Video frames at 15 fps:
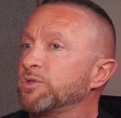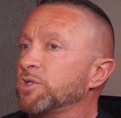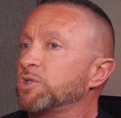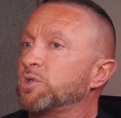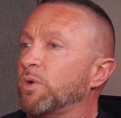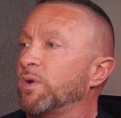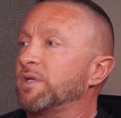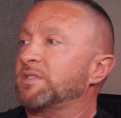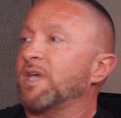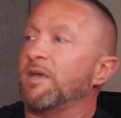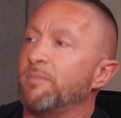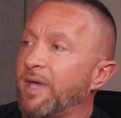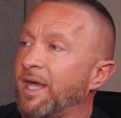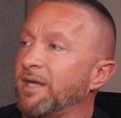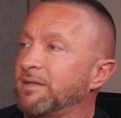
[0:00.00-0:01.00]
was a choice I
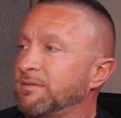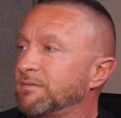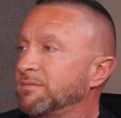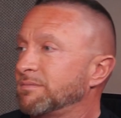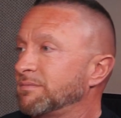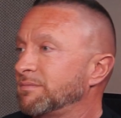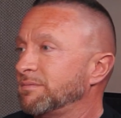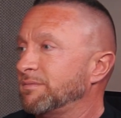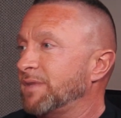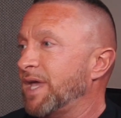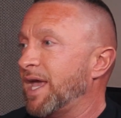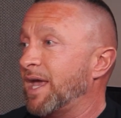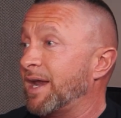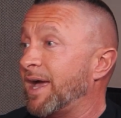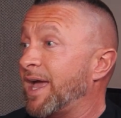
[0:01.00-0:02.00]
made,
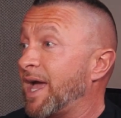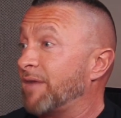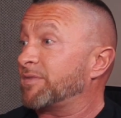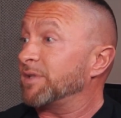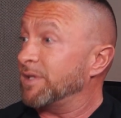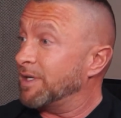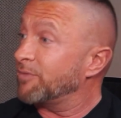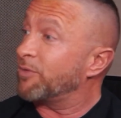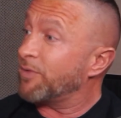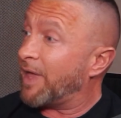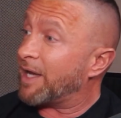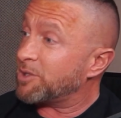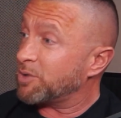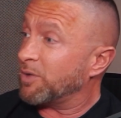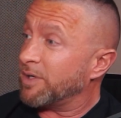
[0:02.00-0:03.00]
and I have to live with
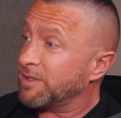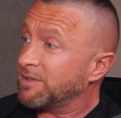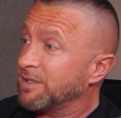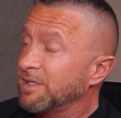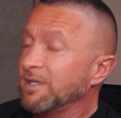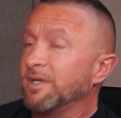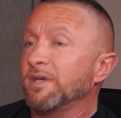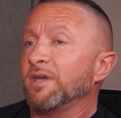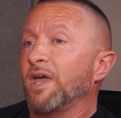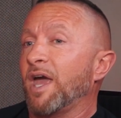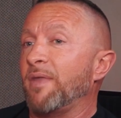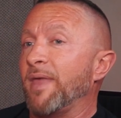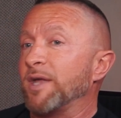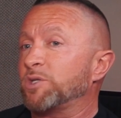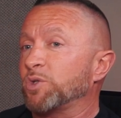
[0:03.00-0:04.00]
that choice.
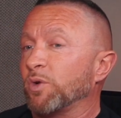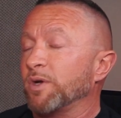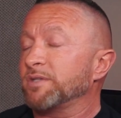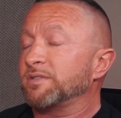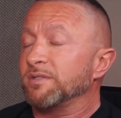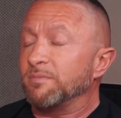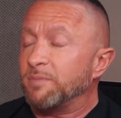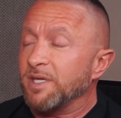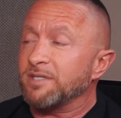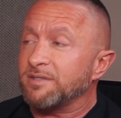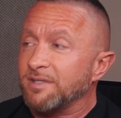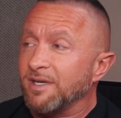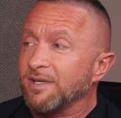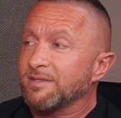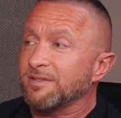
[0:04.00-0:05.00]
And that choice in
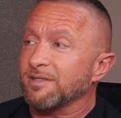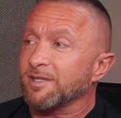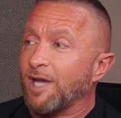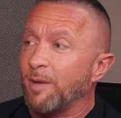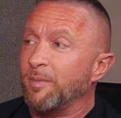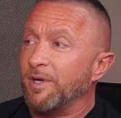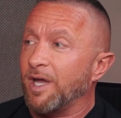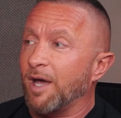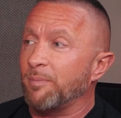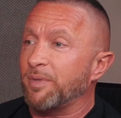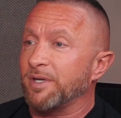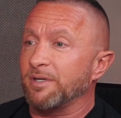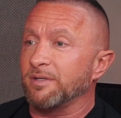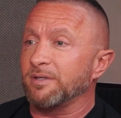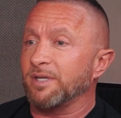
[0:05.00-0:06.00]
business and coming
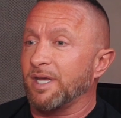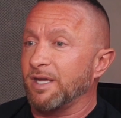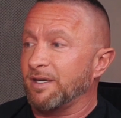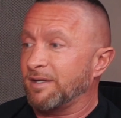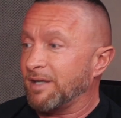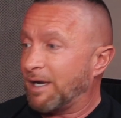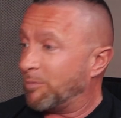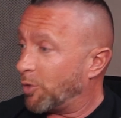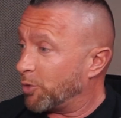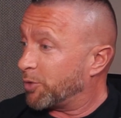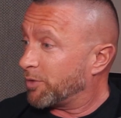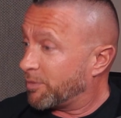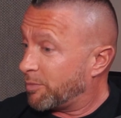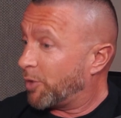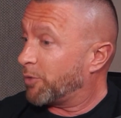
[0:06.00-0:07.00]
up, and I'm
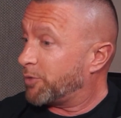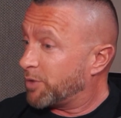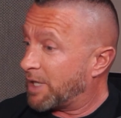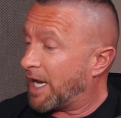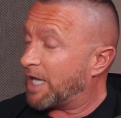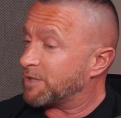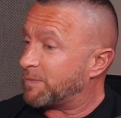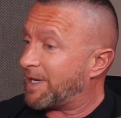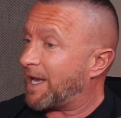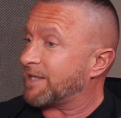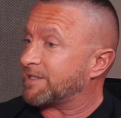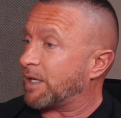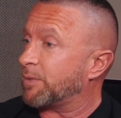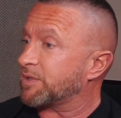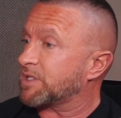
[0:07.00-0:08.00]
older than both of you guys, but
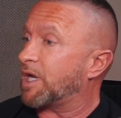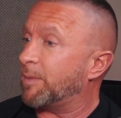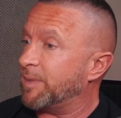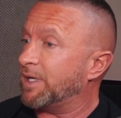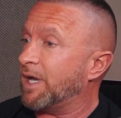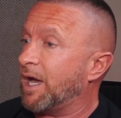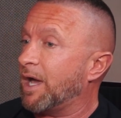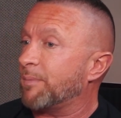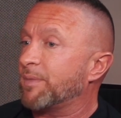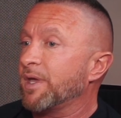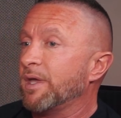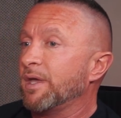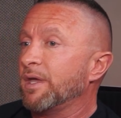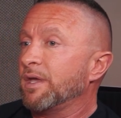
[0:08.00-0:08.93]
as I was coming up,